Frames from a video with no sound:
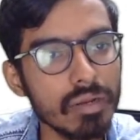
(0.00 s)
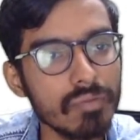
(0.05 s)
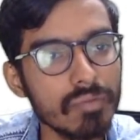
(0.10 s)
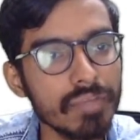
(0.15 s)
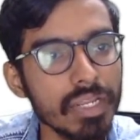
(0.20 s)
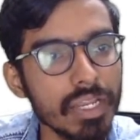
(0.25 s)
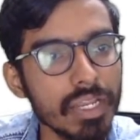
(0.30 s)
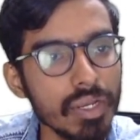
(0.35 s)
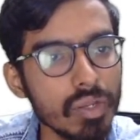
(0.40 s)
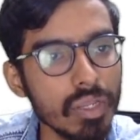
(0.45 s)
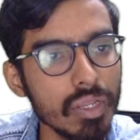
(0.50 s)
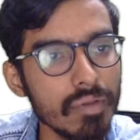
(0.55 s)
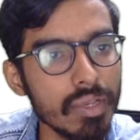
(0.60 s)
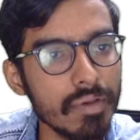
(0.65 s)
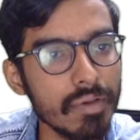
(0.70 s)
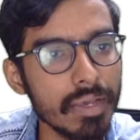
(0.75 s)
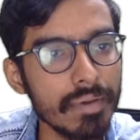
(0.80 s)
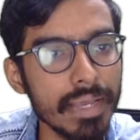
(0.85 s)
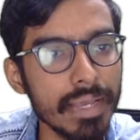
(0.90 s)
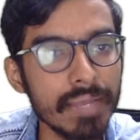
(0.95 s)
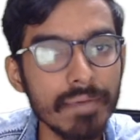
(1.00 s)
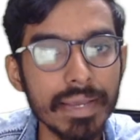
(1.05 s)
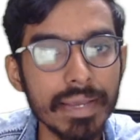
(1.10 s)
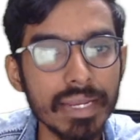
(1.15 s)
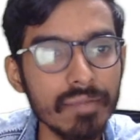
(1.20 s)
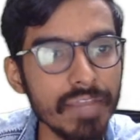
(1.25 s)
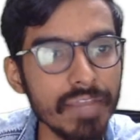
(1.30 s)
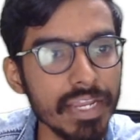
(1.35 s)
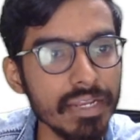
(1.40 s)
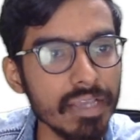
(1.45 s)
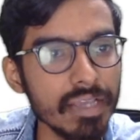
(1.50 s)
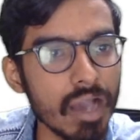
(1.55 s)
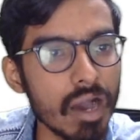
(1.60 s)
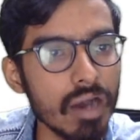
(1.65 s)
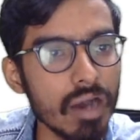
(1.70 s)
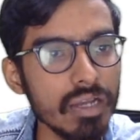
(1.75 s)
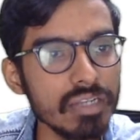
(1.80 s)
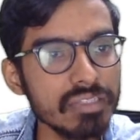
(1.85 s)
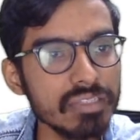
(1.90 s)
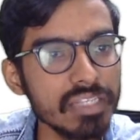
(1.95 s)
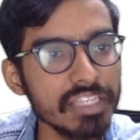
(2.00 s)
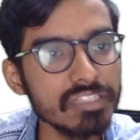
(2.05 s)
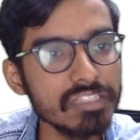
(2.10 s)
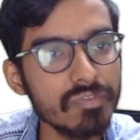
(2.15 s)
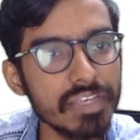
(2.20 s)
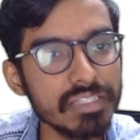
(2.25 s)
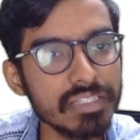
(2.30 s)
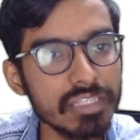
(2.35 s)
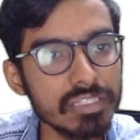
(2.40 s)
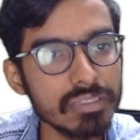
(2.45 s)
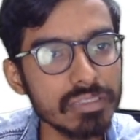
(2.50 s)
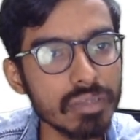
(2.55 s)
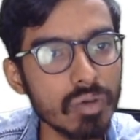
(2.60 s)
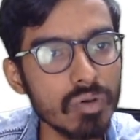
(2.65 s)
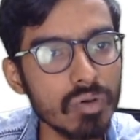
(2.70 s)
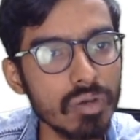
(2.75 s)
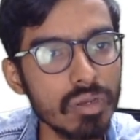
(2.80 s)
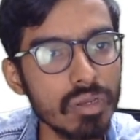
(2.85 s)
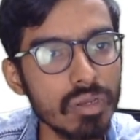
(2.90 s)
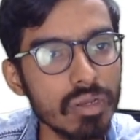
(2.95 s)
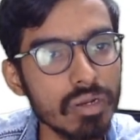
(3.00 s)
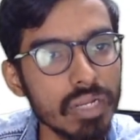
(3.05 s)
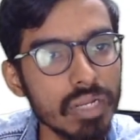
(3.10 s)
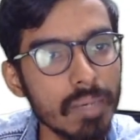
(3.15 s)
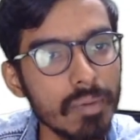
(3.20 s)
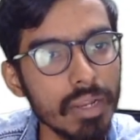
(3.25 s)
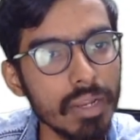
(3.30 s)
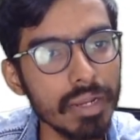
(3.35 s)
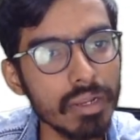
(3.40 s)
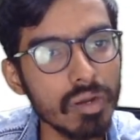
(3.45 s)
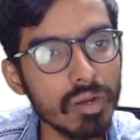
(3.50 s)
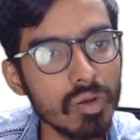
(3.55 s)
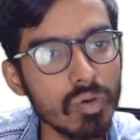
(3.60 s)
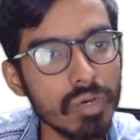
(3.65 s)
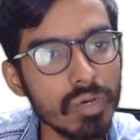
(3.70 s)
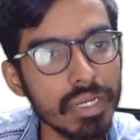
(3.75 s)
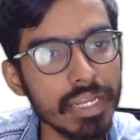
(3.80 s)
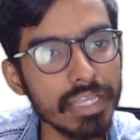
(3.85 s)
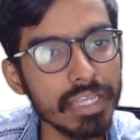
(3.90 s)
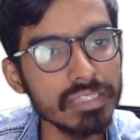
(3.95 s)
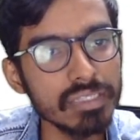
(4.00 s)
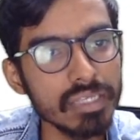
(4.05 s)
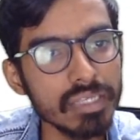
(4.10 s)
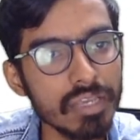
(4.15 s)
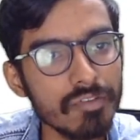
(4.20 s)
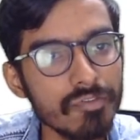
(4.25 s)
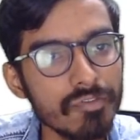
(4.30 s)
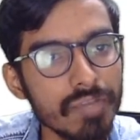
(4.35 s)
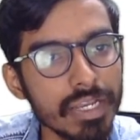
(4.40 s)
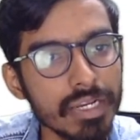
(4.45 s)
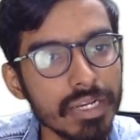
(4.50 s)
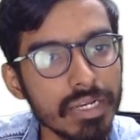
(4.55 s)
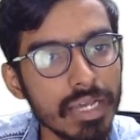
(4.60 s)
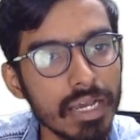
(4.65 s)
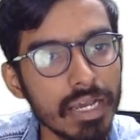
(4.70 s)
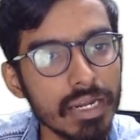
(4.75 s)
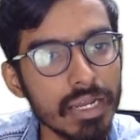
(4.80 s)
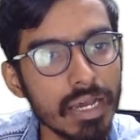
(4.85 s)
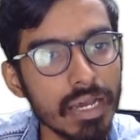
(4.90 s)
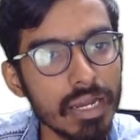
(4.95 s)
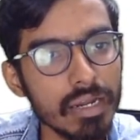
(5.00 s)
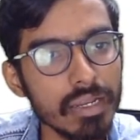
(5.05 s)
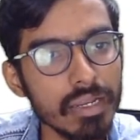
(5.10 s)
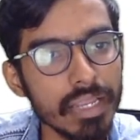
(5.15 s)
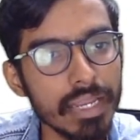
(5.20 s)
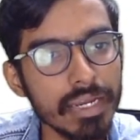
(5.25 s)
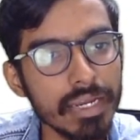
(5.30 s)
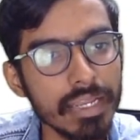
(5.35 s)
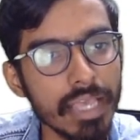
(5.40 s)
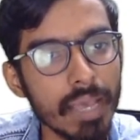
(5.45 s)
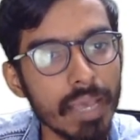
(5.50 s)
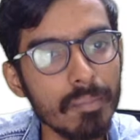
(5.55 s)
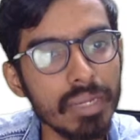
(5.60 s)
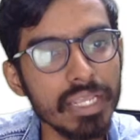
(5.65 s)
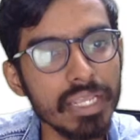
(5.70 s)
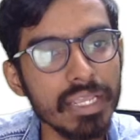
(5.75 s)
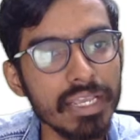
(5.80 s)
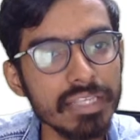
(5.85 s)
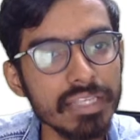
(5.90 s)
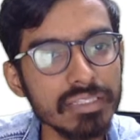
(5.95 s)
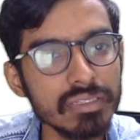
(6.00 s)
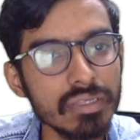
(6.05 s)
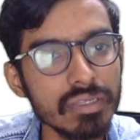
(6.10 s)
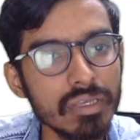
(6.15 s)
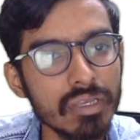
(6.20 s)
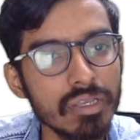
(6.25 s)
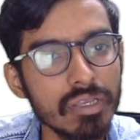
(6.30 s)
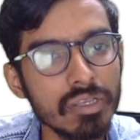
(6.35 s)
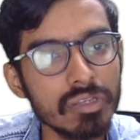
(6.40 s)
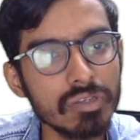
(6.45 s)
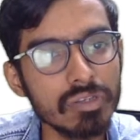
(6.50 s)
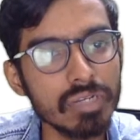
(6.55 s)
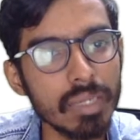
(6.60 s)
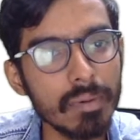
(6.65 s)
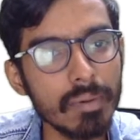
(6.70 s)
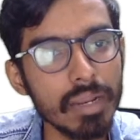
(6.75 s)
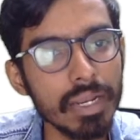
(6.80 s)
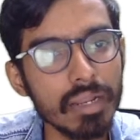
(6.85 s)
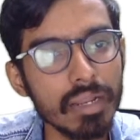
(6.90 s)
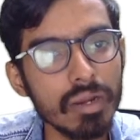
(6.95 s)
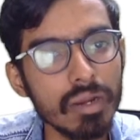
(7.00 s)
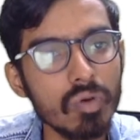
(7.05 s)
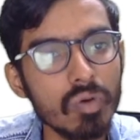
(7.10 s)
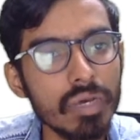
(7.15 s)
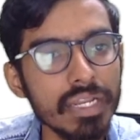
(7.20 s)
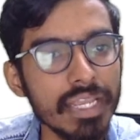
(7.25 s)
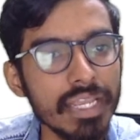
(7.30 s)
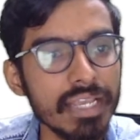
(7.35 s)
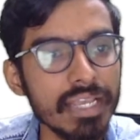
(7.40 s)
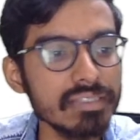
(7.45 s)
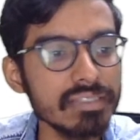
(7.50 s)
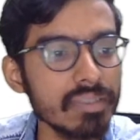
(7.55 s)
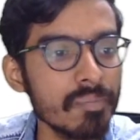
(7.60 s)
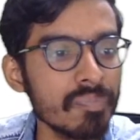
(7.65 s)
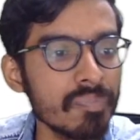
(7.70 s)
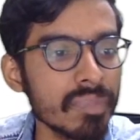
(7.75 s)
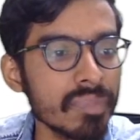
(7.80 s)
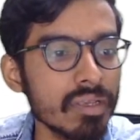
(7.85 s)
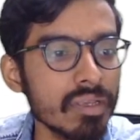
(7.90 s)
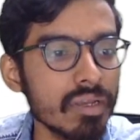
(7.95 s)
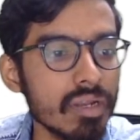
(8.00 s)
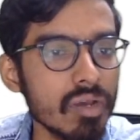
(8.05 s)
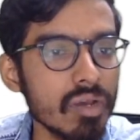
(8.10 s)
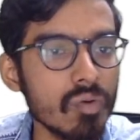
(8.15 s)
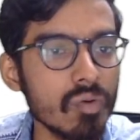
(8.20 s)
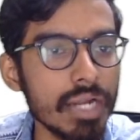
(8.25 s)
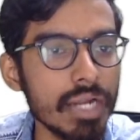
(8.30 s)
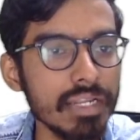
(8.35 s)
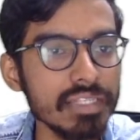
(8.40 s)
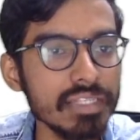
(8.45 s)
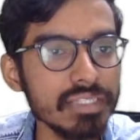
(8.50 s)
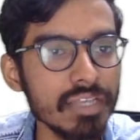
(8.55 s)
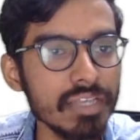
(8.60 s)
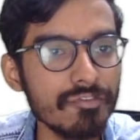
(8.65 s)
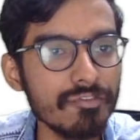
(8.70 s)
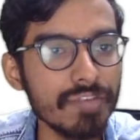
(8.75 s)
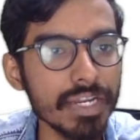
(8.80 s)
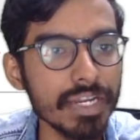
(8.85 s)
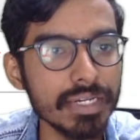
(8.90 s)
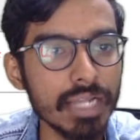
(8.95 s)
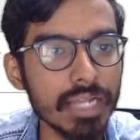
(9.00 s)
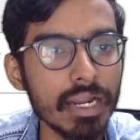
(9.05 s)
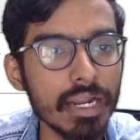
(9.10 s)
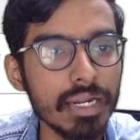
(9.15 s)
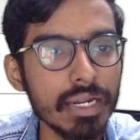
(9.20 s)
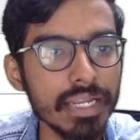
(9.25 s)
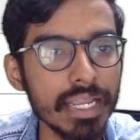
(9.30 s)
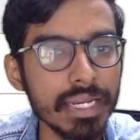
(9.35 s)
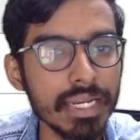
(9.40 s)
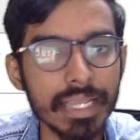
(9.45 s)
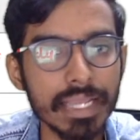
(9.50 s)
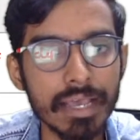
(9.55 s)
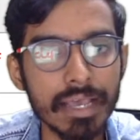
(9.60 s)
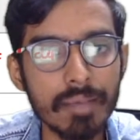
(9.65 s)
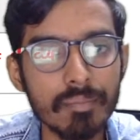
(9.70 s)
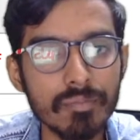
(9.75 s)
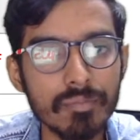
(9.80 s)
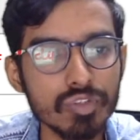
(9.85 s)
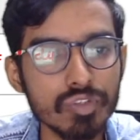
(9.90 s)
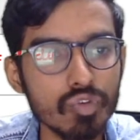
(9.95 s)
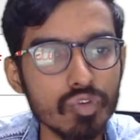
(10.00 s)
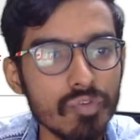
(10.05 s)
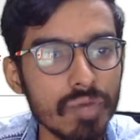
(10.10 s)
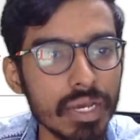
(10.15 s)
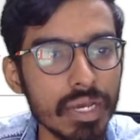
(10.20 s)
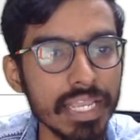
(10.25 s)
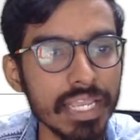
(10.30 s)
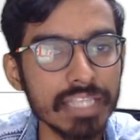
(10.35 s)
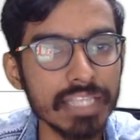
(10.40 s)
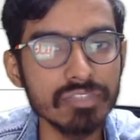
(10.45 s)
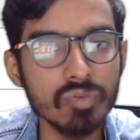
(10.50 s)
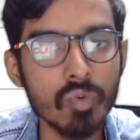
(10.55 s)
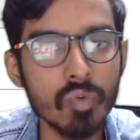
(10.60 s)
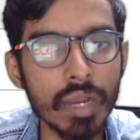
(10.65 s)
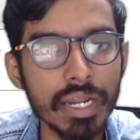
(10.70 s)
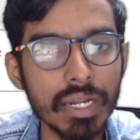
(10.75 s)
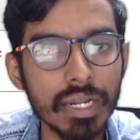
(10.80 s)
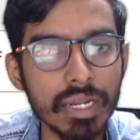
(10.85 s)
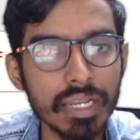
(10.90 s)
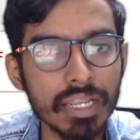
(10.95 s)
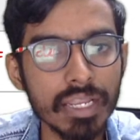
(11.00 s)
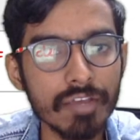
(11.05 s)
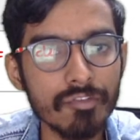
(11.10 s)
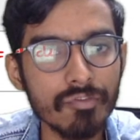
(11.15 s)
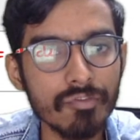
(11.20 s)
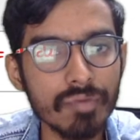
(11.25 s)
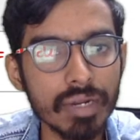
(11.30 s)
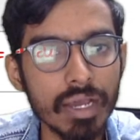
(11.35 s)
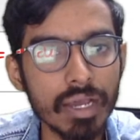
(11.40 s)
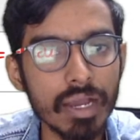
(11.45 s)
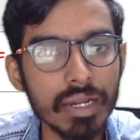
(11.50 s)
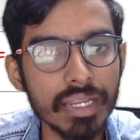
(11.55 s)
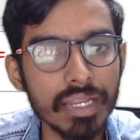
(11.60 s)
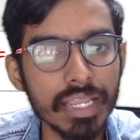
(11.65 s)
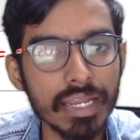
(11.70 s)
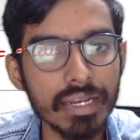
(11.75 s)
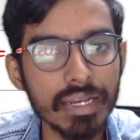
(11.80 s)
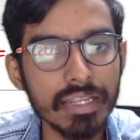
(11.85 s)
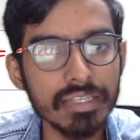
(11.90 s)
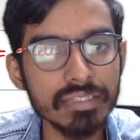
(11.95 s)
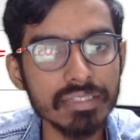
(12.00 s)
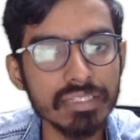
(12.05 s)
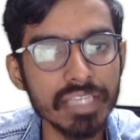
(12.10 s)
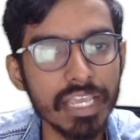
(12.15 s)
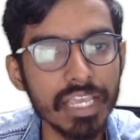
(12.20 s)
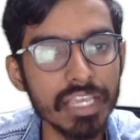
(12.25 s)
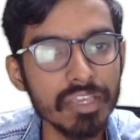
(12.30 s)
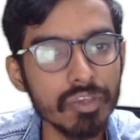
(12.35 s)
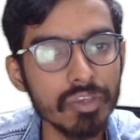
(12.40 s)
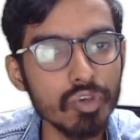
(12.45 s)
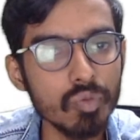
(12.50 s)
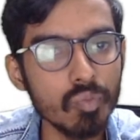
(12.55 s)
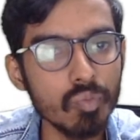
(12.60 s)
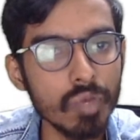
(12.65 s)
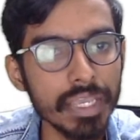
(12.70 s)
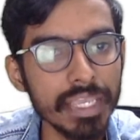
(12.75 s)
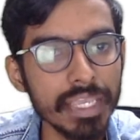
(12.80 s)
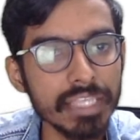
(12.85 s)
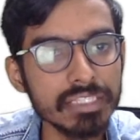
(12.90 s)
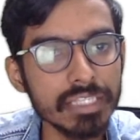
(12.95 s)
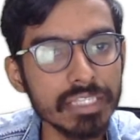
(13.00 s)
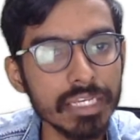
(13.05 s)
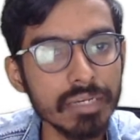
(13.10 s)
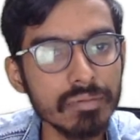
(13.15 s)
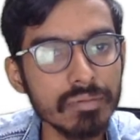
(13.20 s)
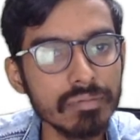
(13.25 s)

We need to evaluate all 6 phases now. Double integral over S f vector dot n cap ds. So double integral over S. Now what is f vector dot n cap? So for S1, f dot n is a cube y z.